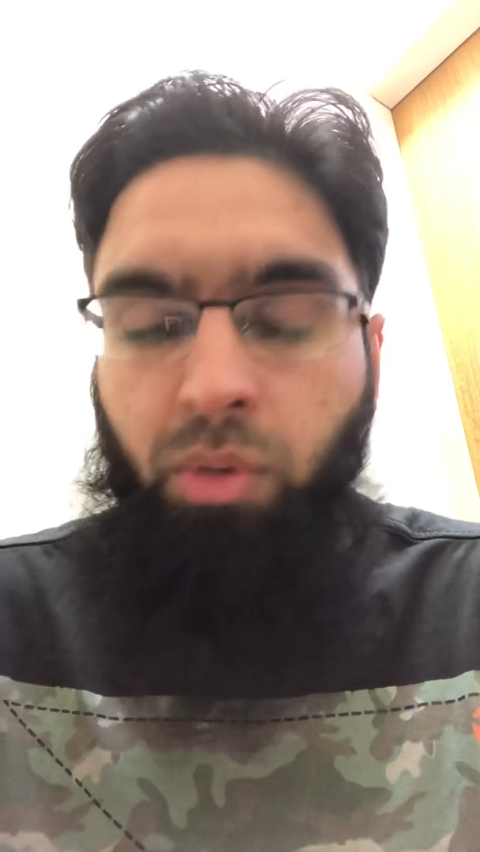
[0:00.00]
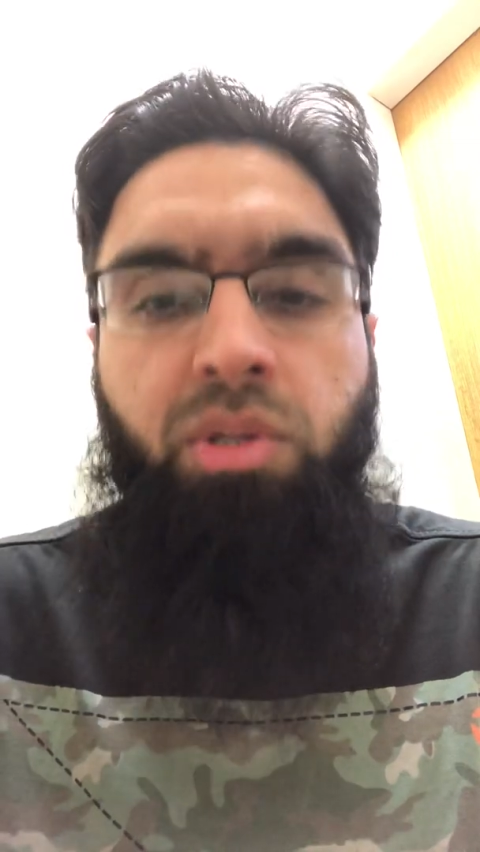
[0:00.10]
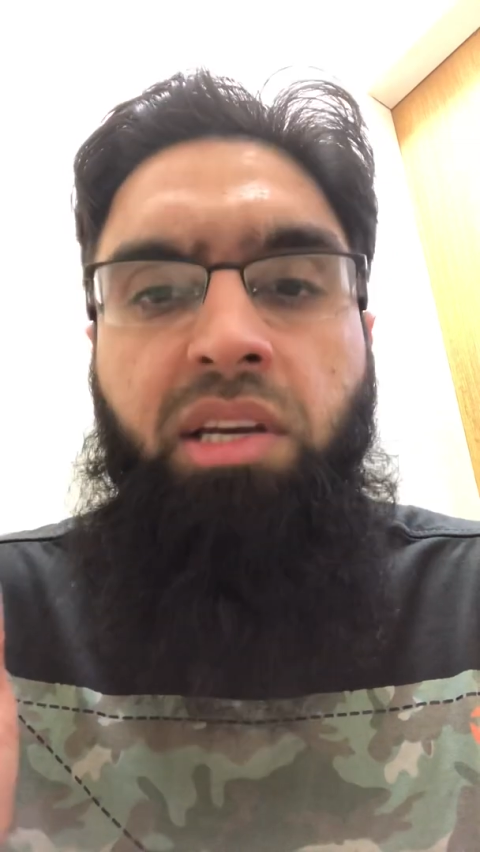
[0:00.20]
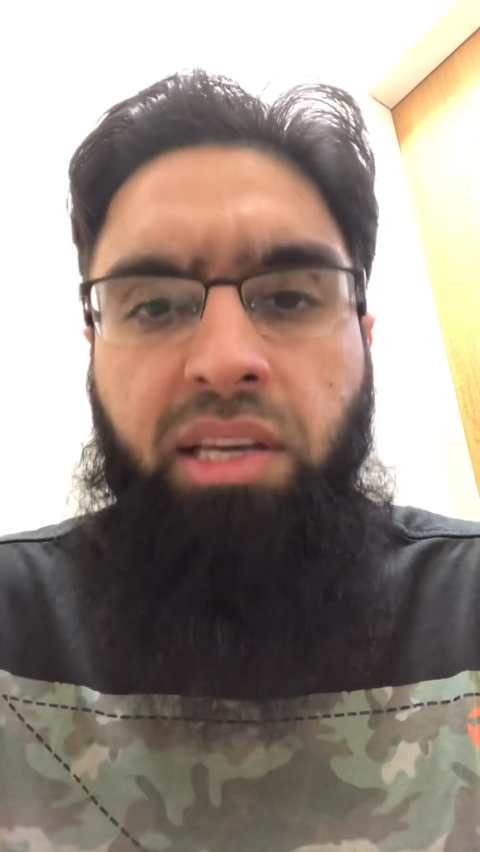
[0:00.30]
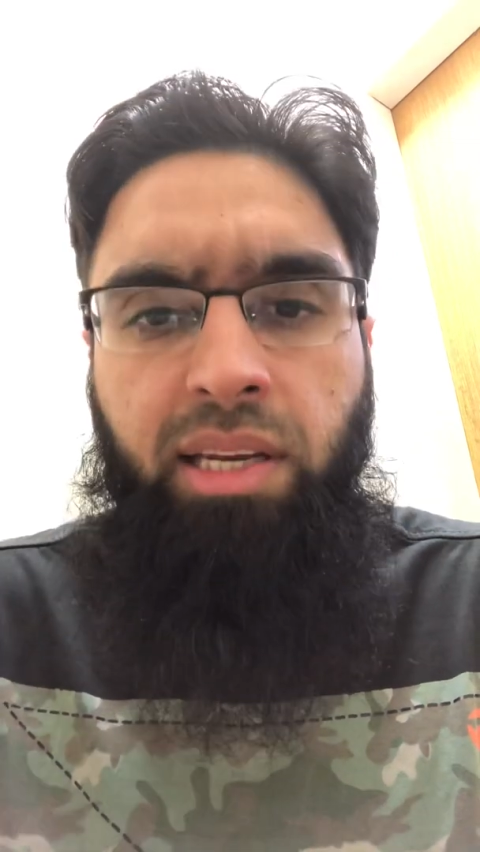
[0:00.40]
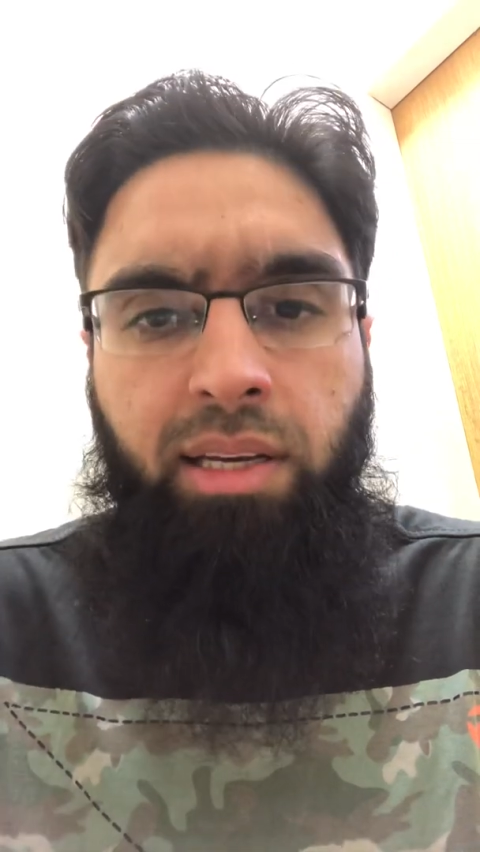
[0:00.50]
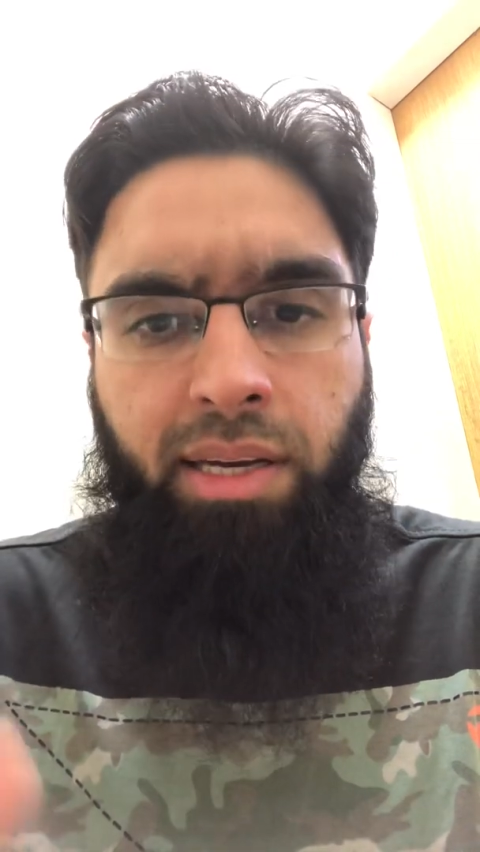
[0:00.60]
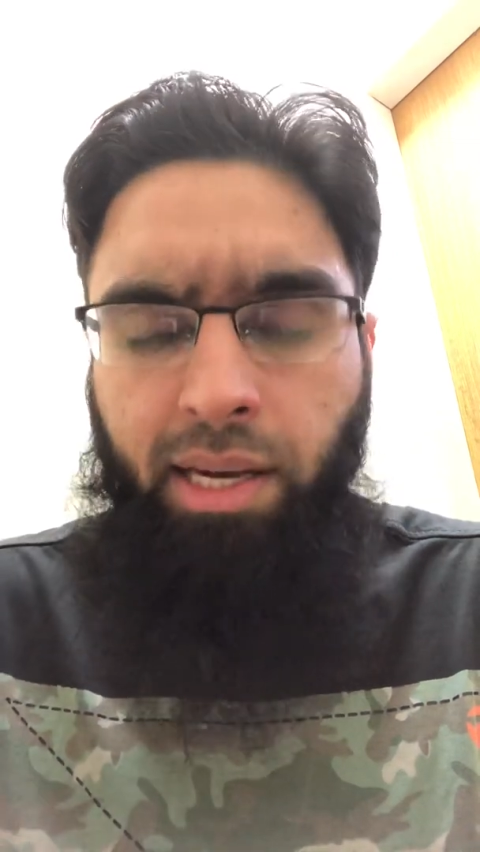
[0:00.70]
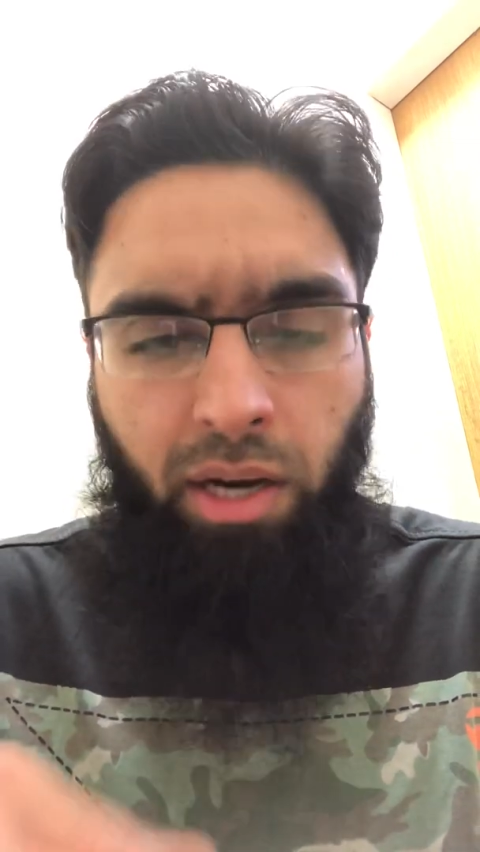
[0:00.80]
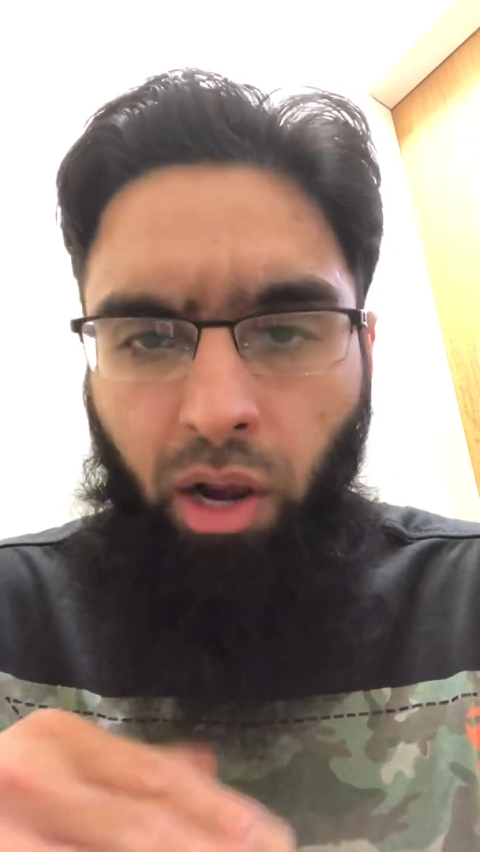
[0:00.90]
He was in need and
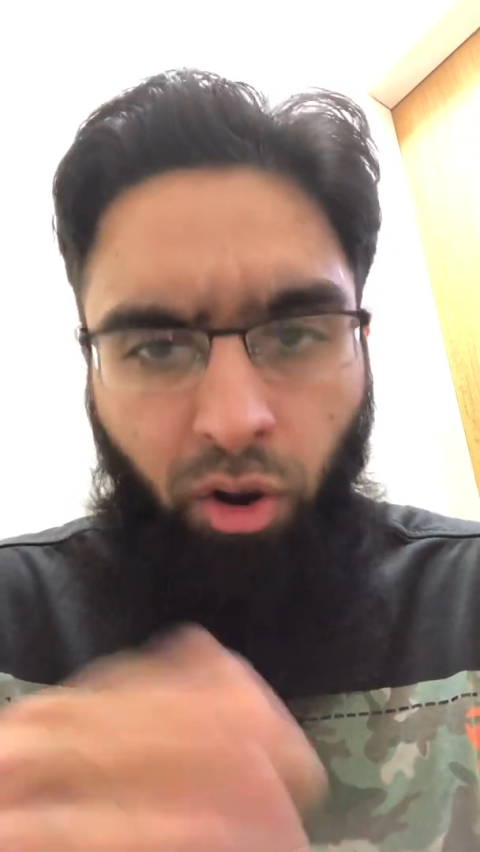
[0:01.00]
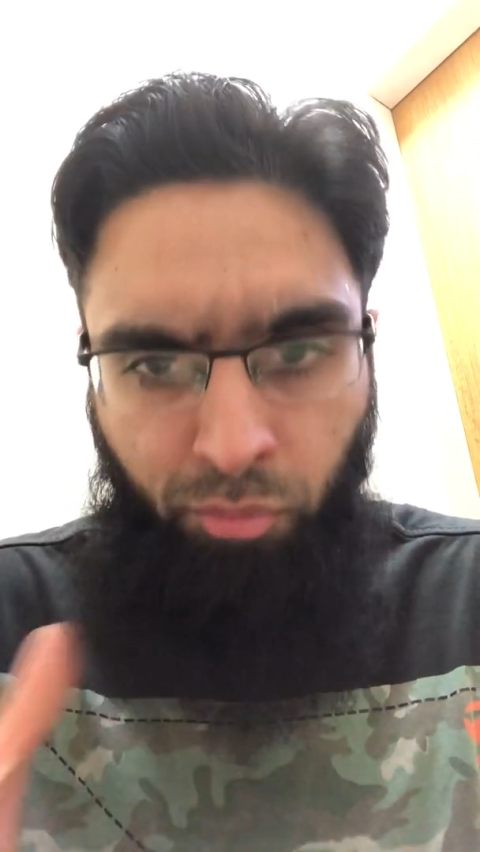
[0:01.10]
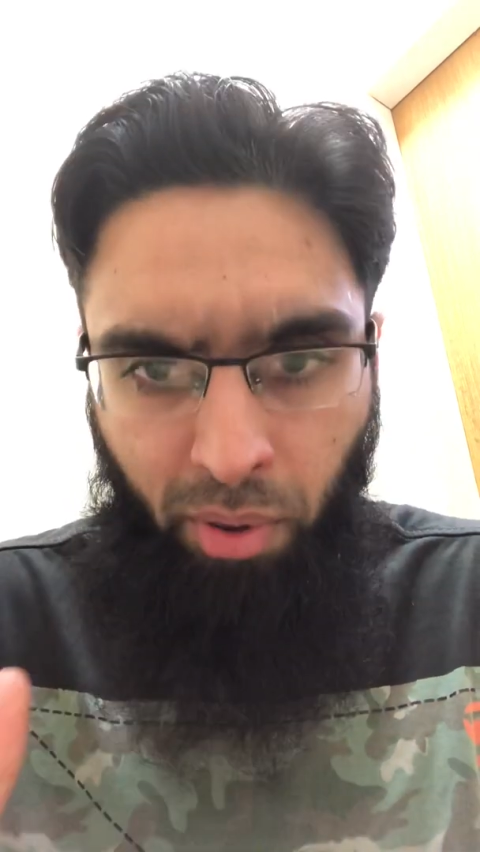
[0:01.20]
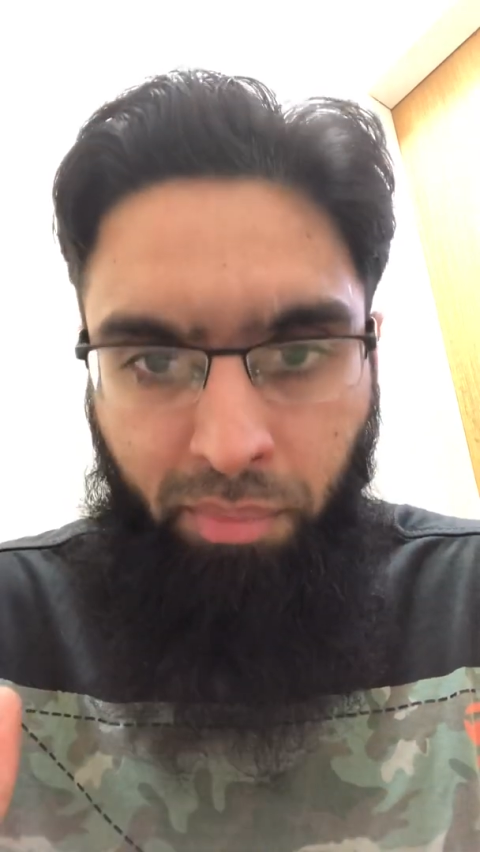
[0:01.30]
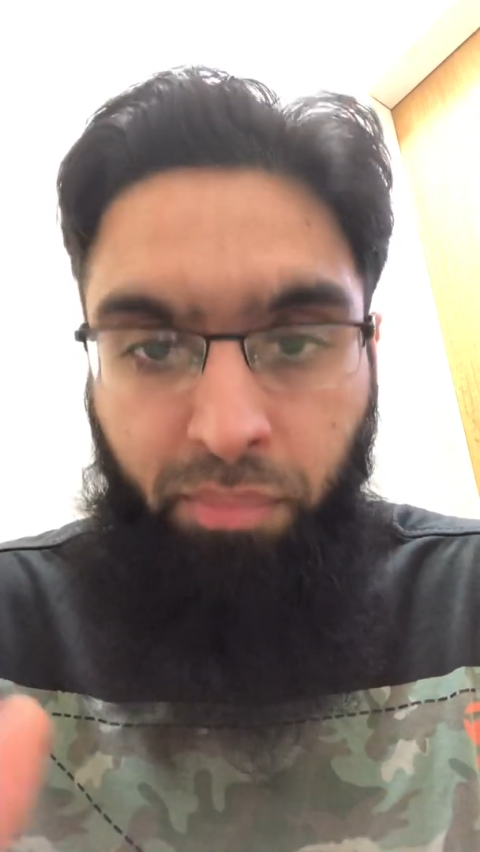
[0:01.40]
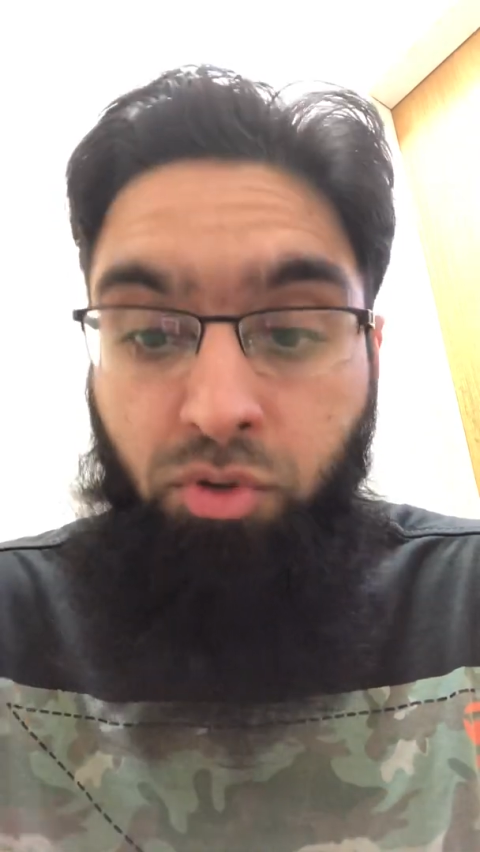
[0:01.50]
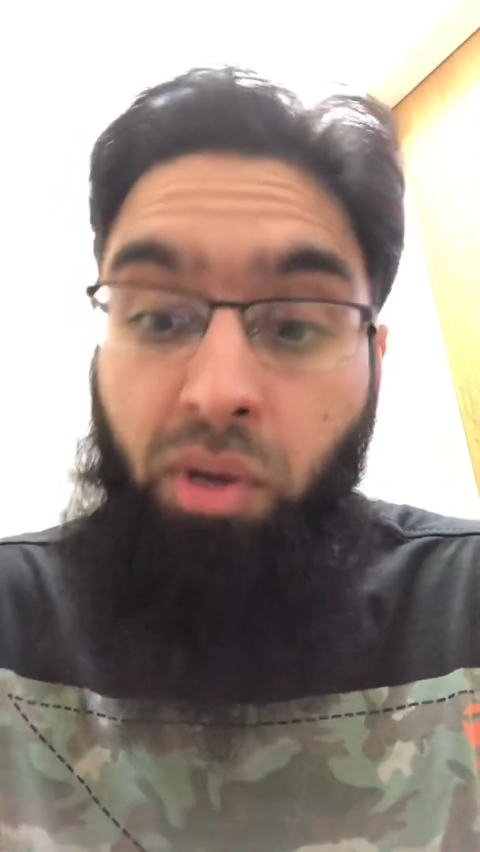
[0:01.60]
he had a lot of problems.